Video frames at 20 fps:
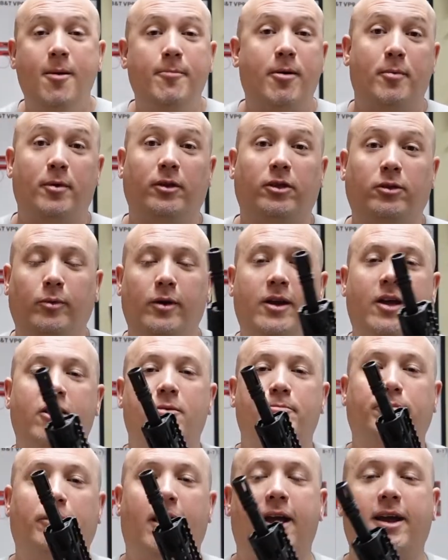But with
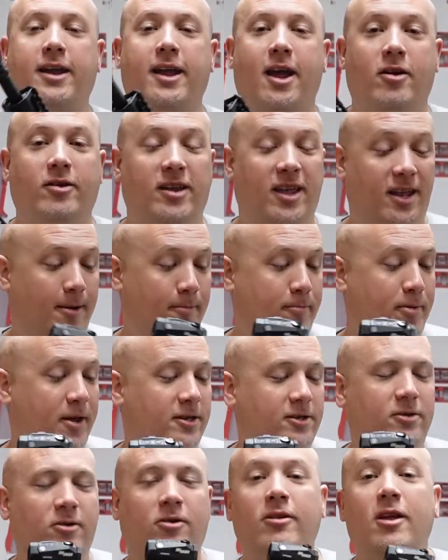300 blackout in a
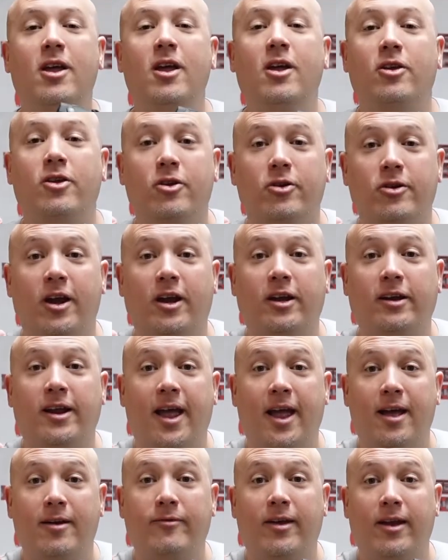pistol, you're not gonna
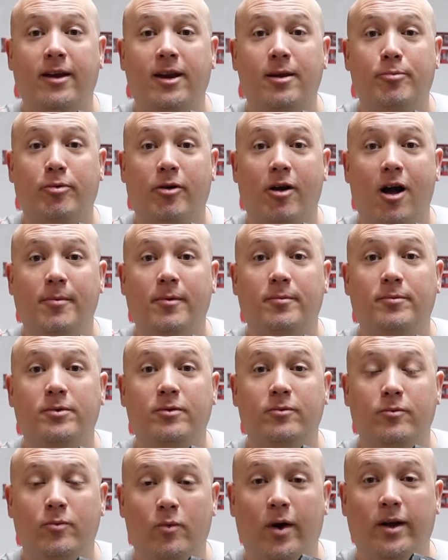have any
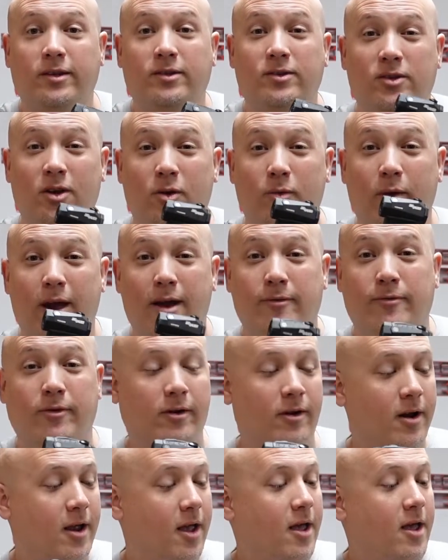problems
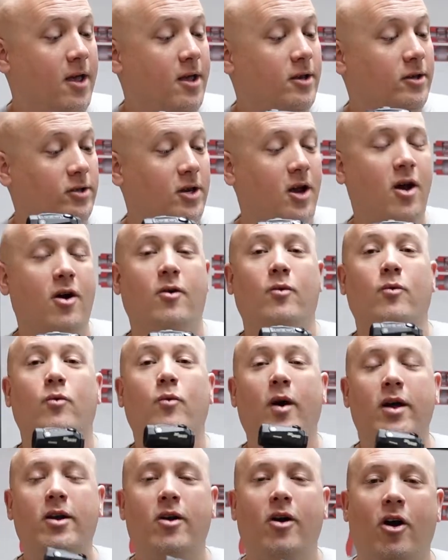whatsoever. So
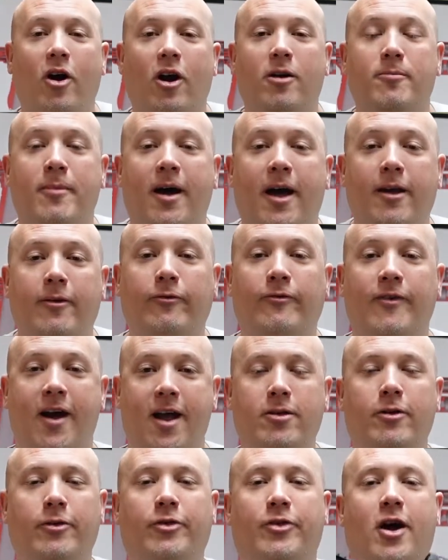what are my
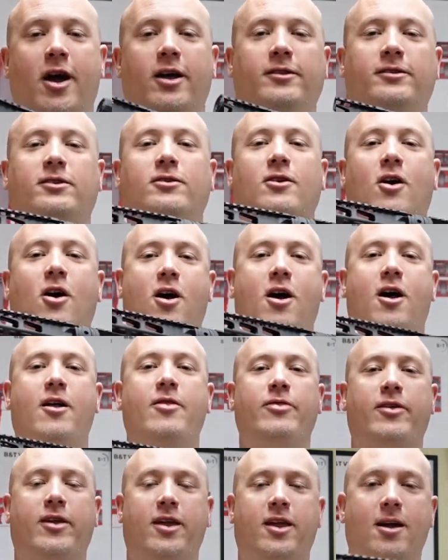final thoughts
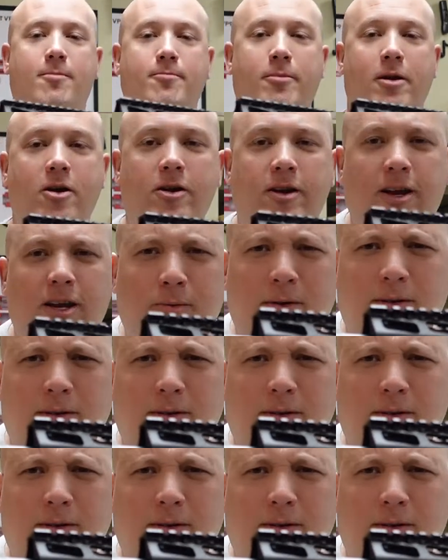on the American